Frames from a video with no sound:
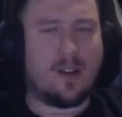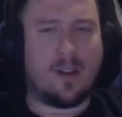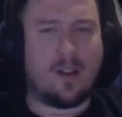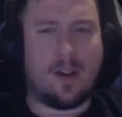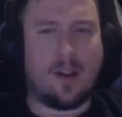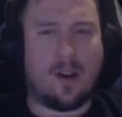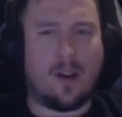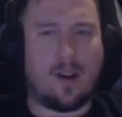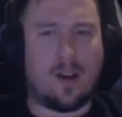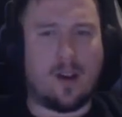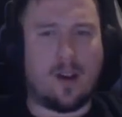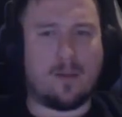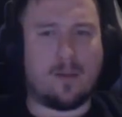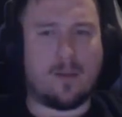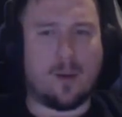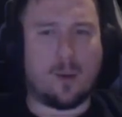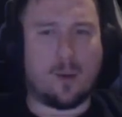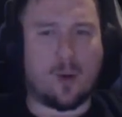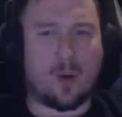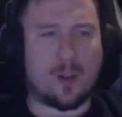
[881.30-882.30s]
The
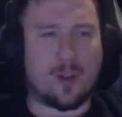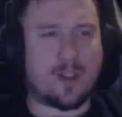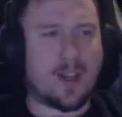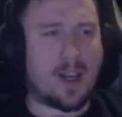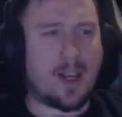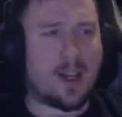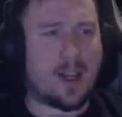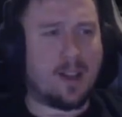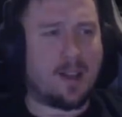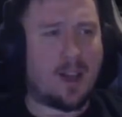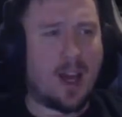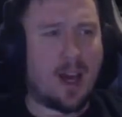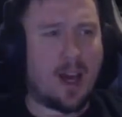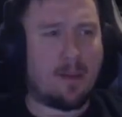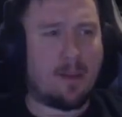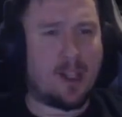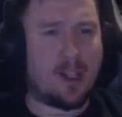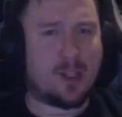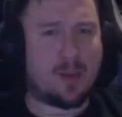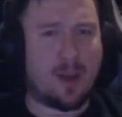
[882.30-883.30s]
Warrior's taking
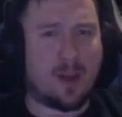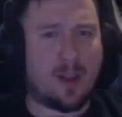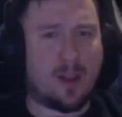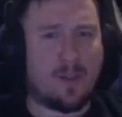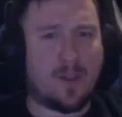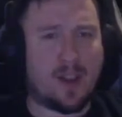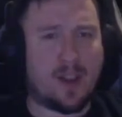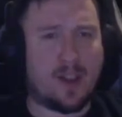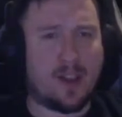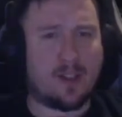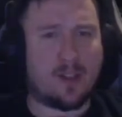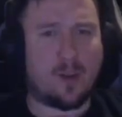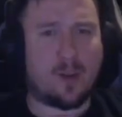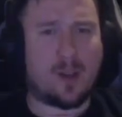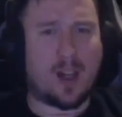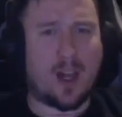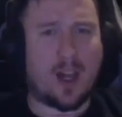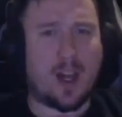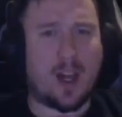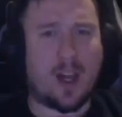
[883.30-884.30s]
damage, but I think he's
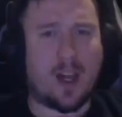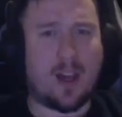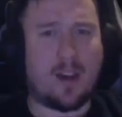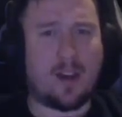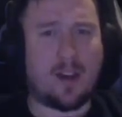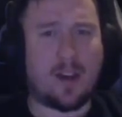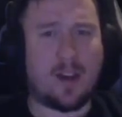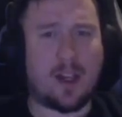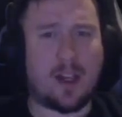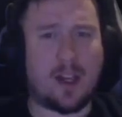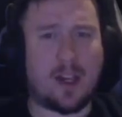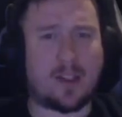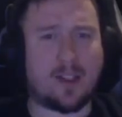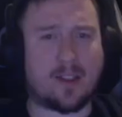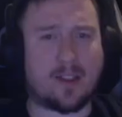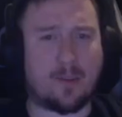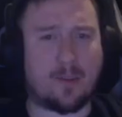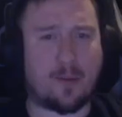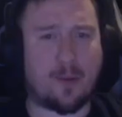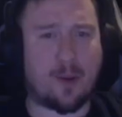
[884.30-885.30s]
okay. He kicks
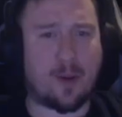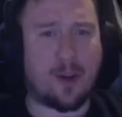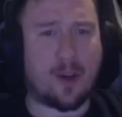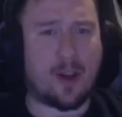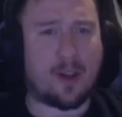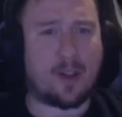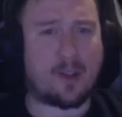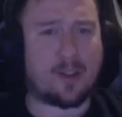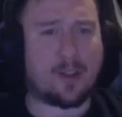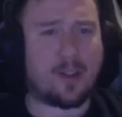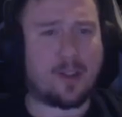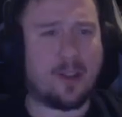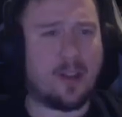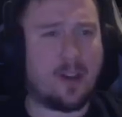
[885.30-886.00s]
the Priest.